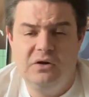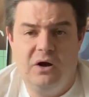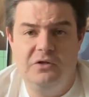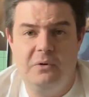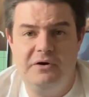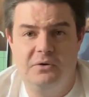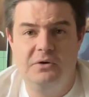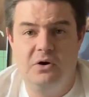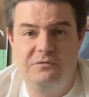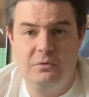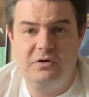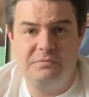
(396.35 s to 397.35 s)
although I don't know
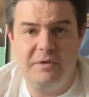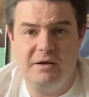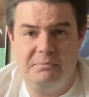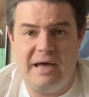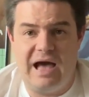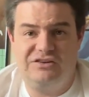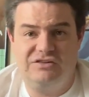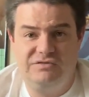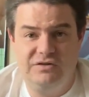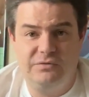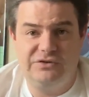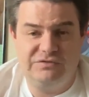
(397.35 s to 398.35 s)
if it would have made a massive
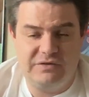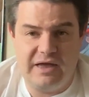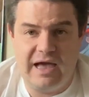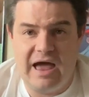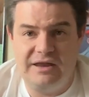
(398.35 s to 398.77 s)
difference if they had